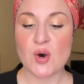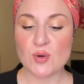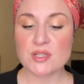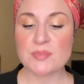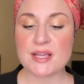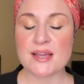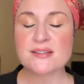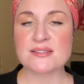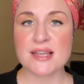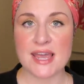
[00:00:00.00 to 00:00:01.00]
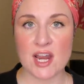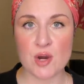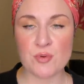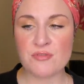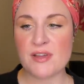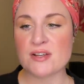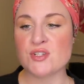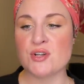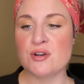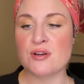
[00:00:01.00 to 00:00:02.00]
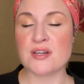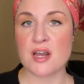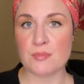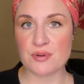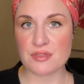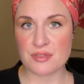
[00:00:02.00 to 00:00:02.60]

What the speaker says: Olaplex Hair Perfector number